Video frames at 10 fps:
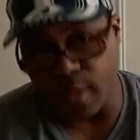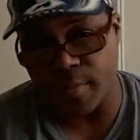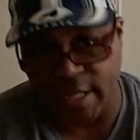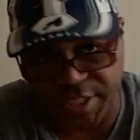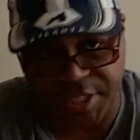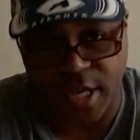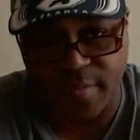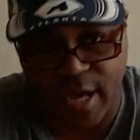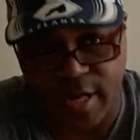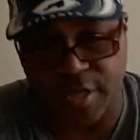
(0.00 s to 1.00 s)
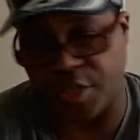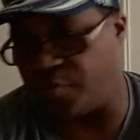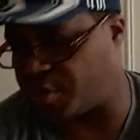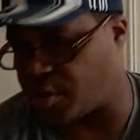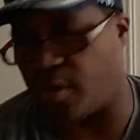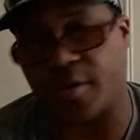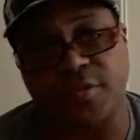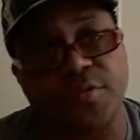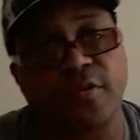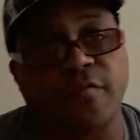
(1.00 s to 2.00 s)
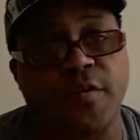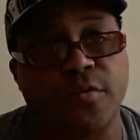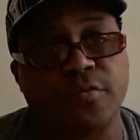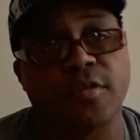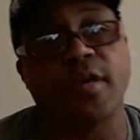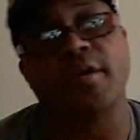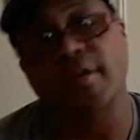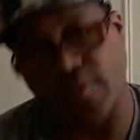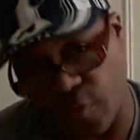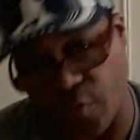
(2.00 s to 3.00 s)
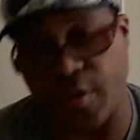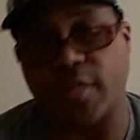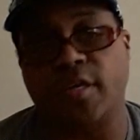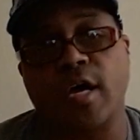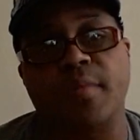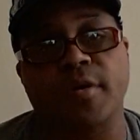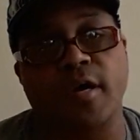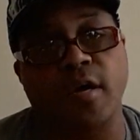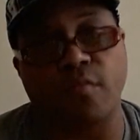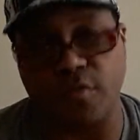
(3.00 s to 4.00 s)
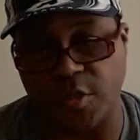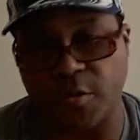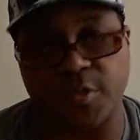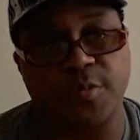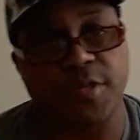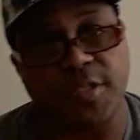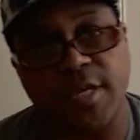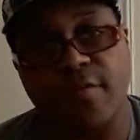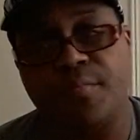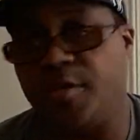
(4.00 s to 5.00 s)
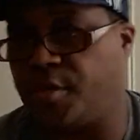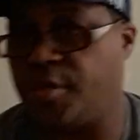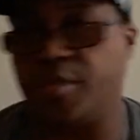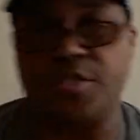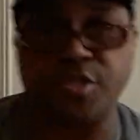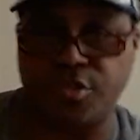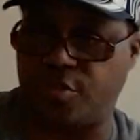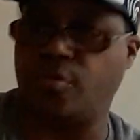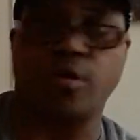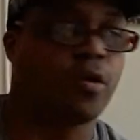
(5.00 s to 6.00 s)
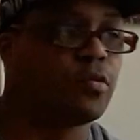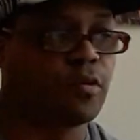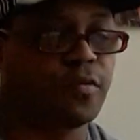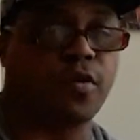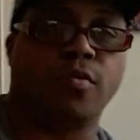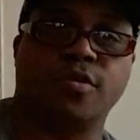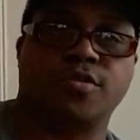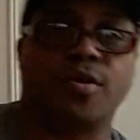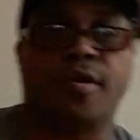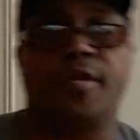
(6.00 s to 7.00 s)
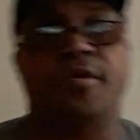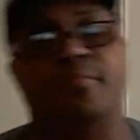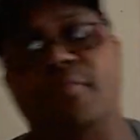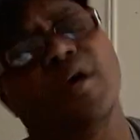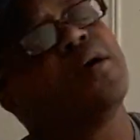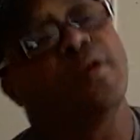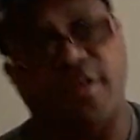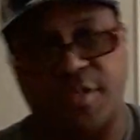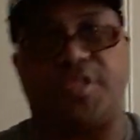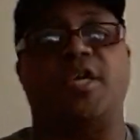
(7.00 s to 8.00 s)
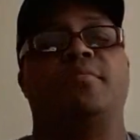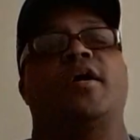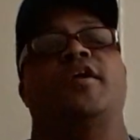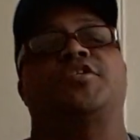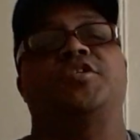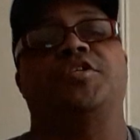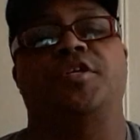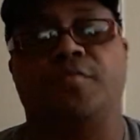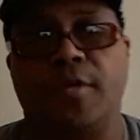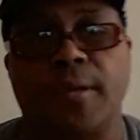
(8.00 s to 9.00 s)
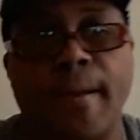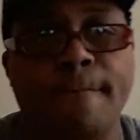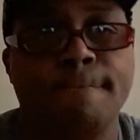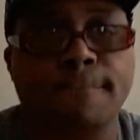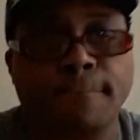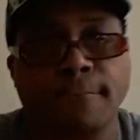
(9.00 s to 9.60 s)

But that same guy that she was talking to on the phone when we were at the Comic-Con, when she's supposed to be spending time with me, and she's going over the corner talking to him, same guy she cheated with. Yep.